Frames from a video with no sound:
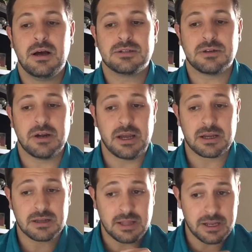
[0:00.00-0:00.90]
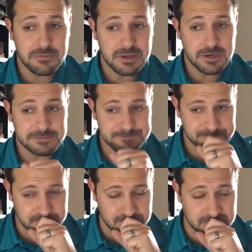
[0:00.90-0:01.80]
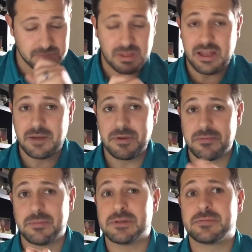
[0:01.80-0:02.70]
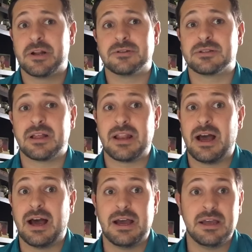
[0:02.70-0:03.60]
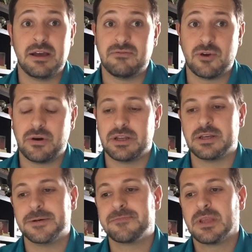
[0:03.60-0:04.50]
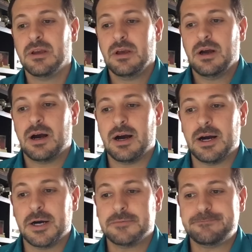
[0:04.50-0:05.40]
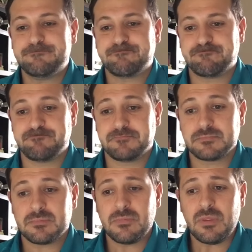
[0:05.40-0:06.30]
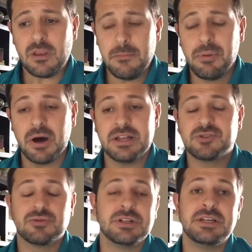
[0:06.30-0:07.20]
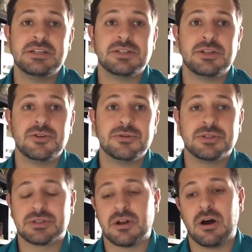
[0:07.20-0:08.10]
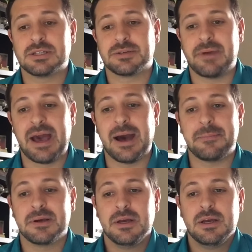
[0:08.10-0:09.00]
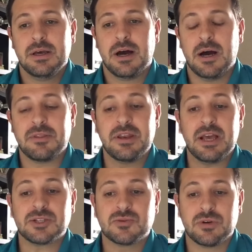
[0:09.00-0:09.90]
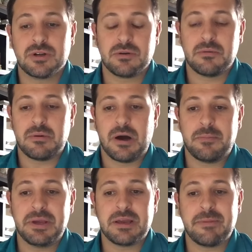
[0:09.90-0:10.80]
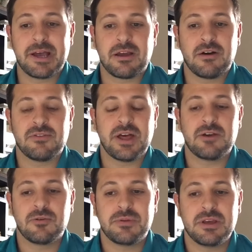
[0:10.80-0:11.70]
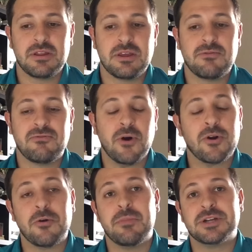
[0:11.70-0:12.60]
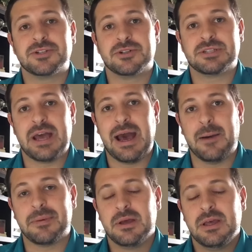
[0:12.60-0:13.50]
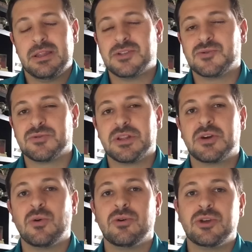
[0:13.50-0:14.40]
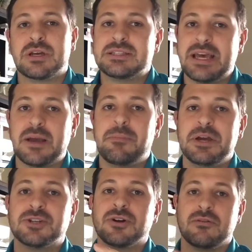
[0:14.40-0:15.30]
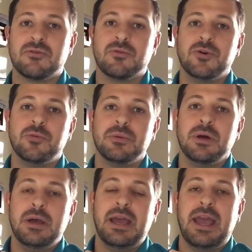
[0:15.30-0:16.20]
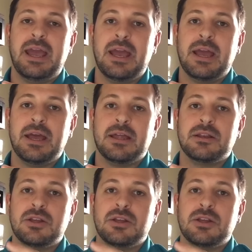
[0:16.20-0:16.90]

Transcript: clinometer. And I may be mispronouncing that. I have no idea. But it's really easy to use. It's an awesome app. The next one, piggybacking off of that, would be the Photo Measures app. This one's really cool. You can take a picture of a room and